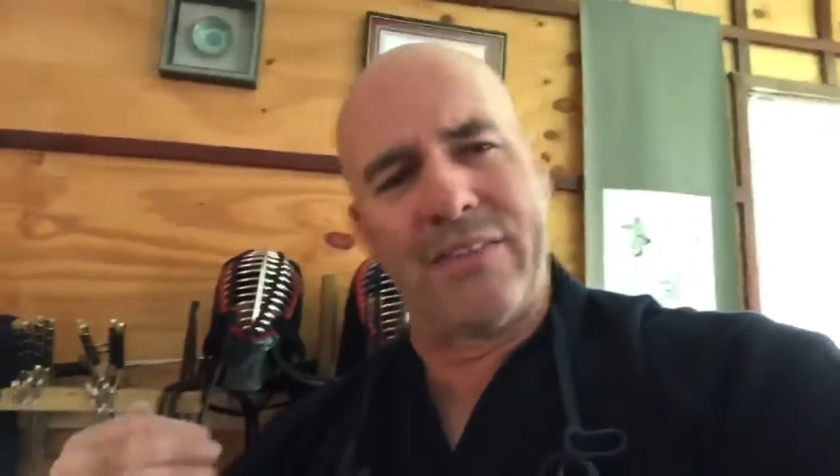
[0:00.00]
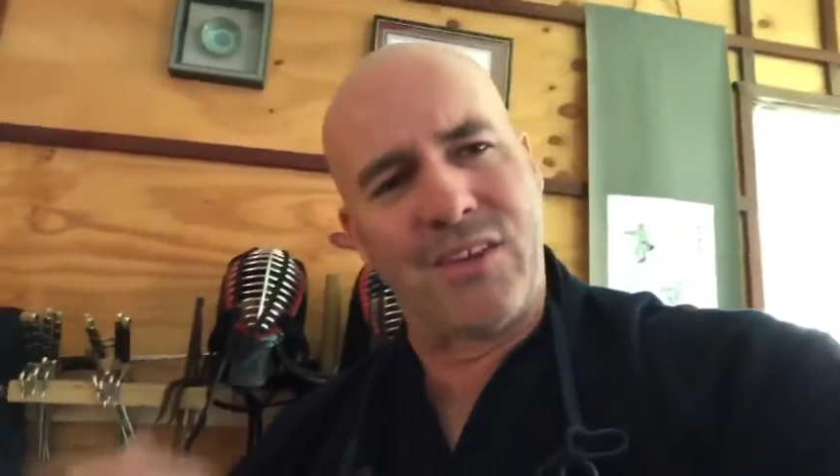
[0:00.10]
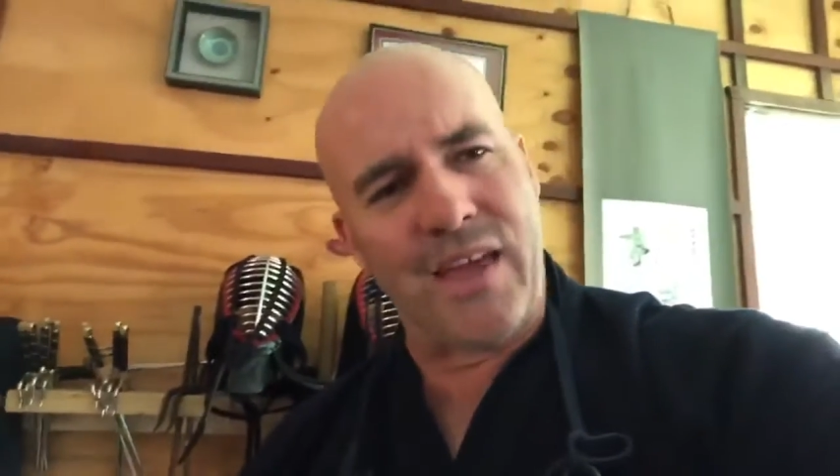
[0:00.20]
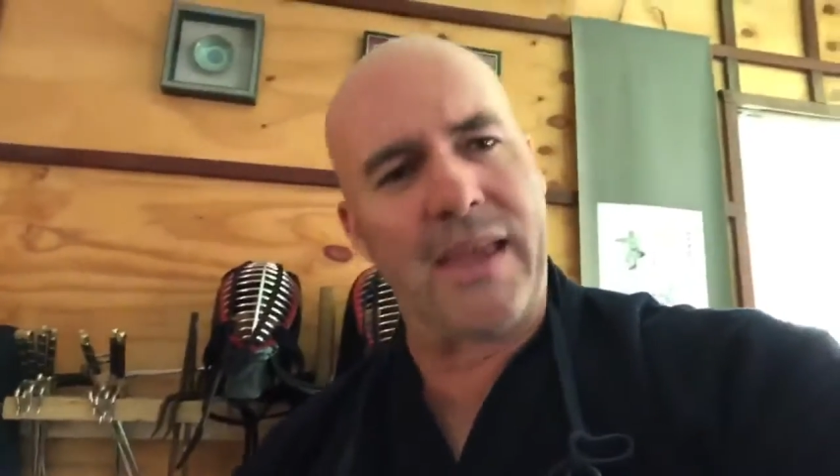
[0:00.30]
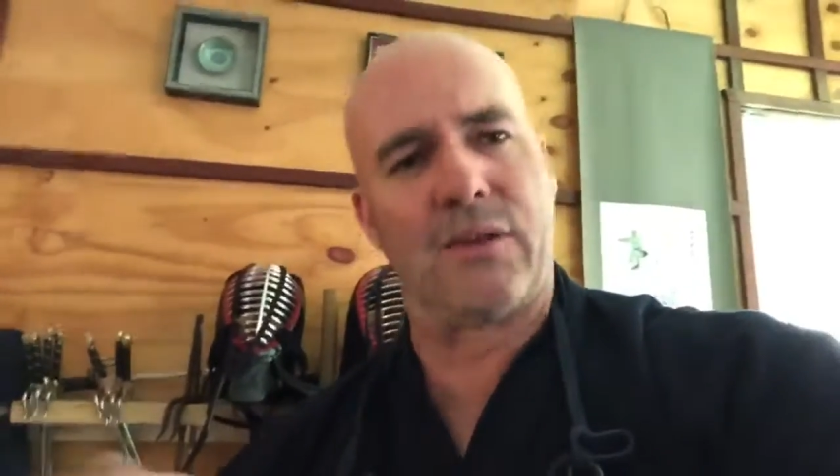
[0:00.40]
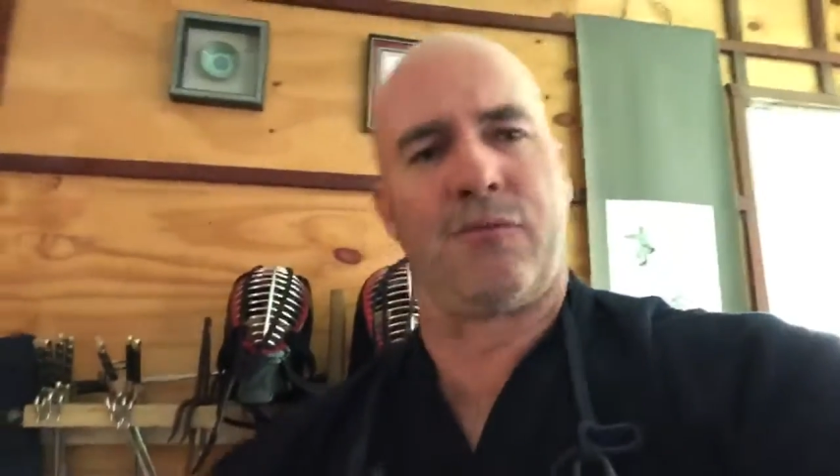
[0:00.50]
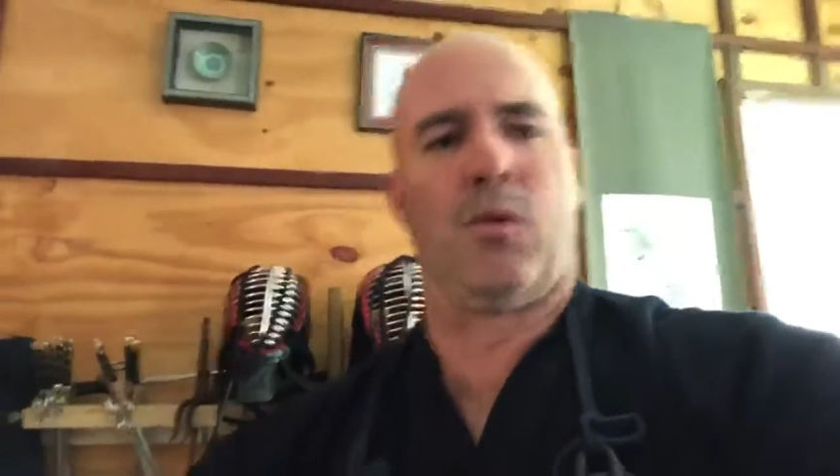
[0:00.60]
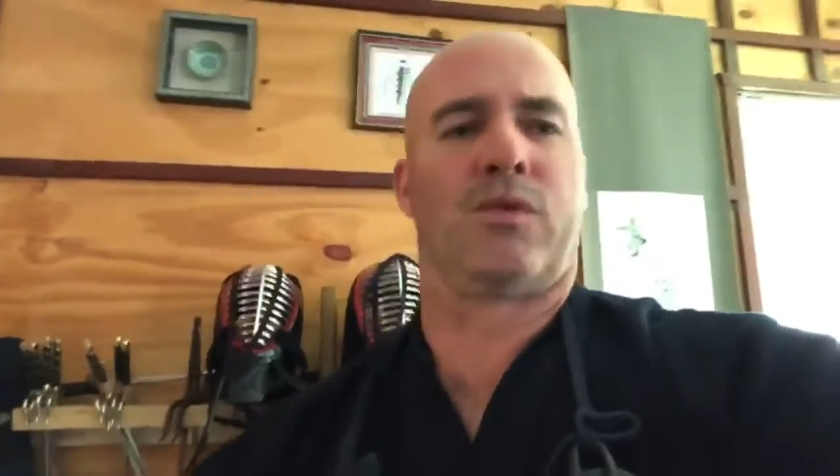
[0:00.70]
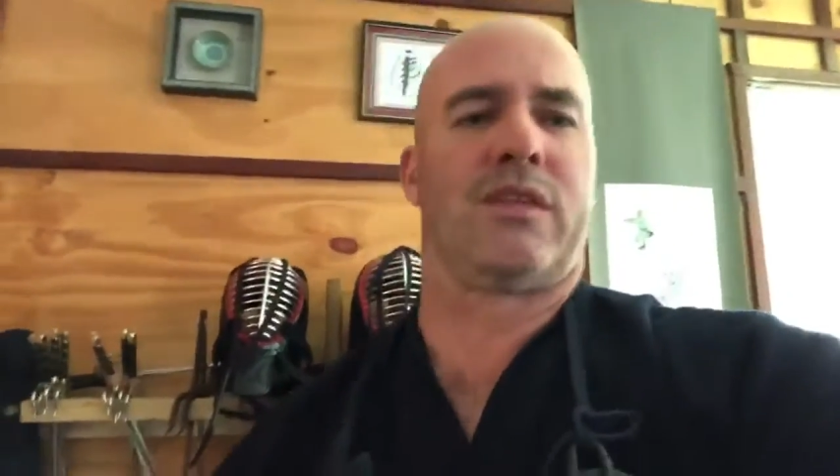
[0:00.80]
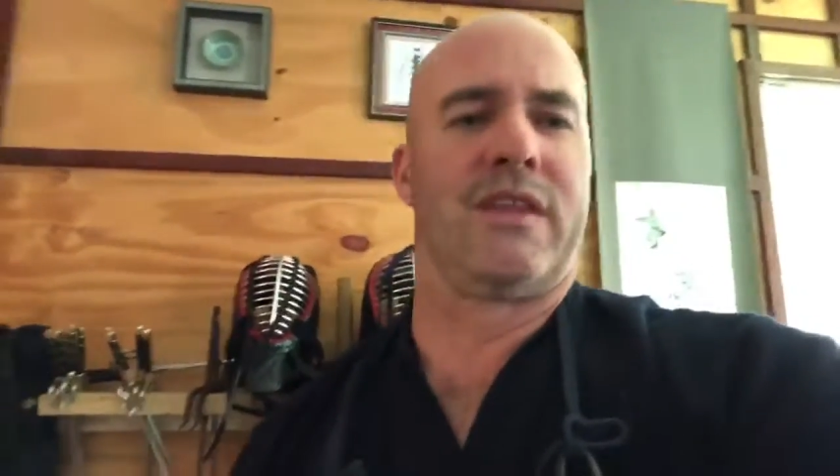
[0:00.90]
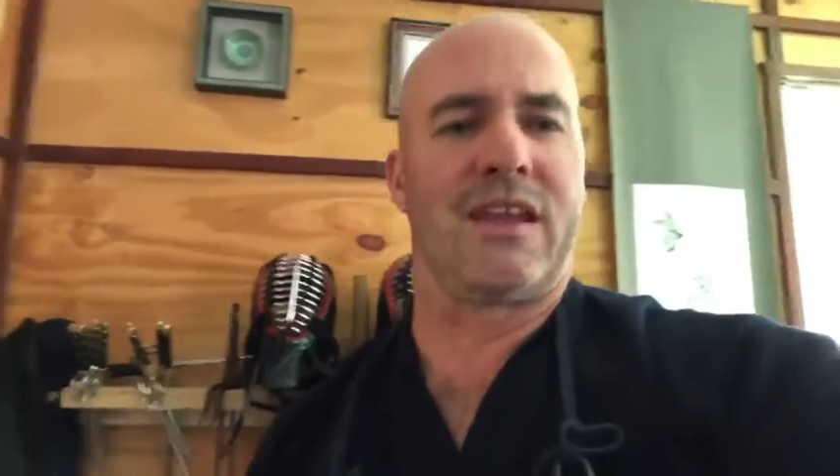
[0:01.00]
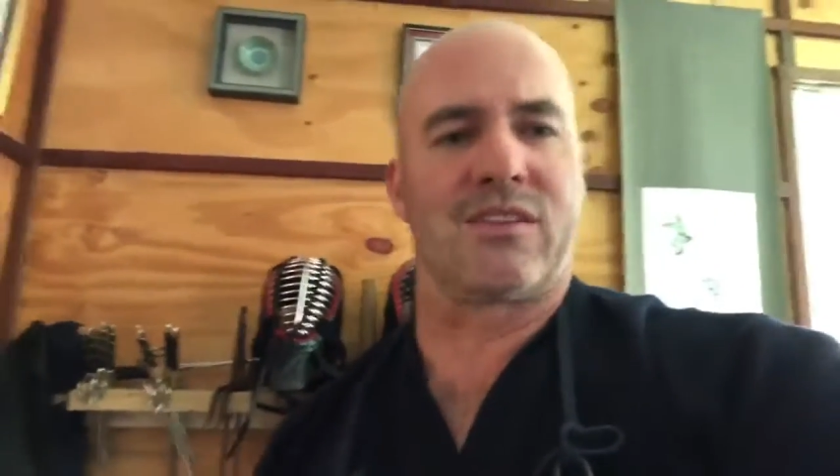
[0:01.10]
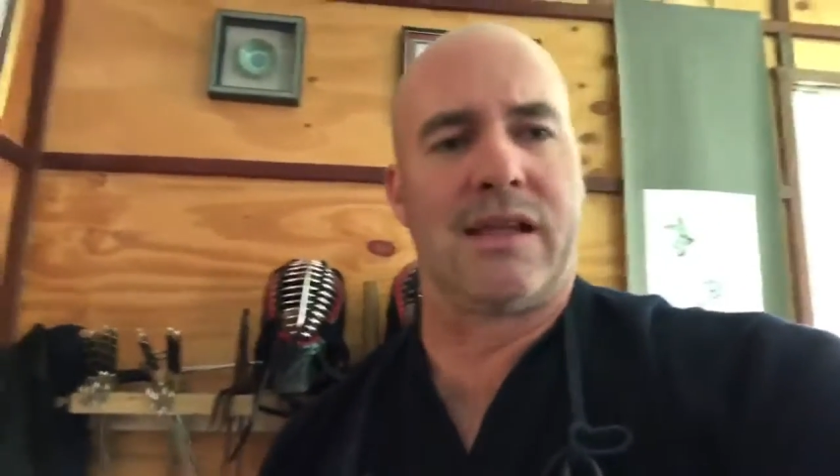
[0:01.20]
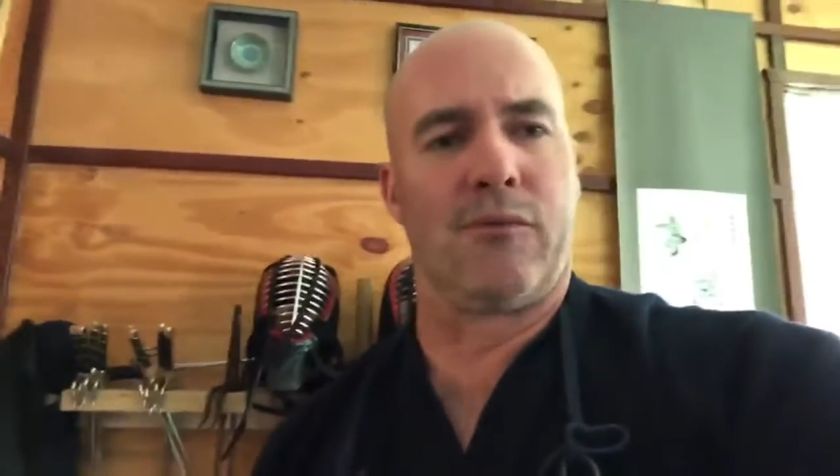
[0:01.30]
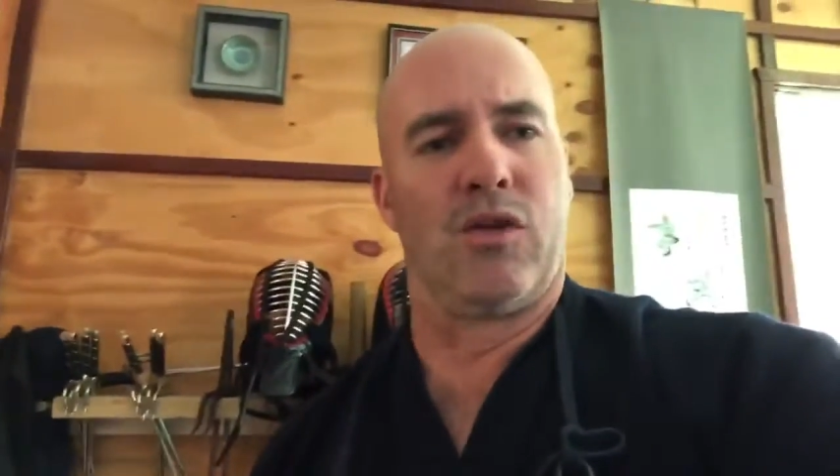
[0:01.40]
and then take it forward to the
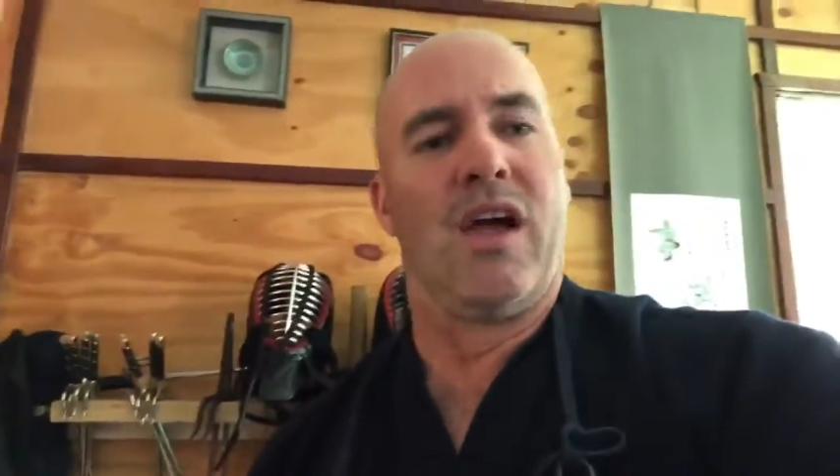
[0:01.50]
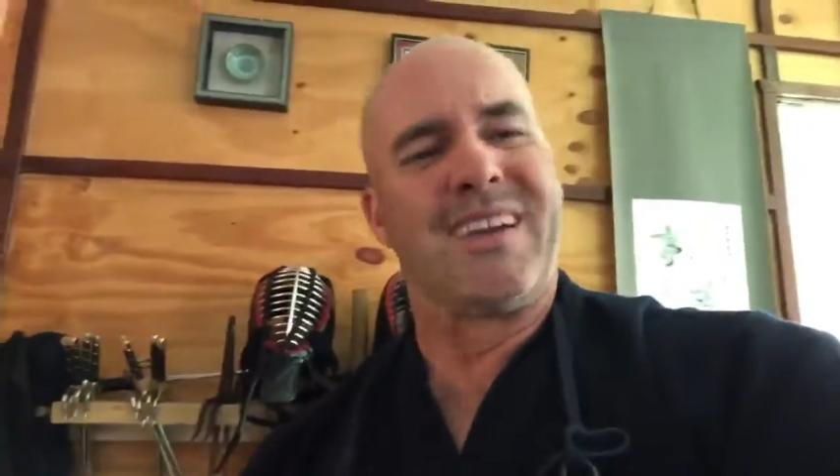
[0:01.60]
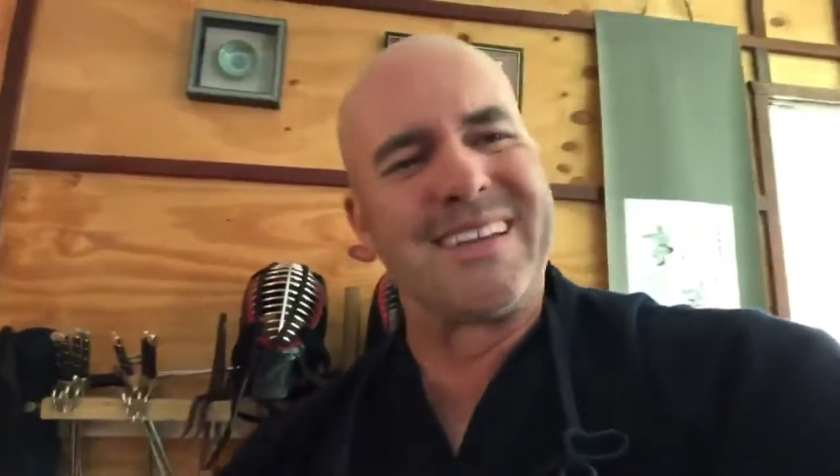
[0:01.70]
next level,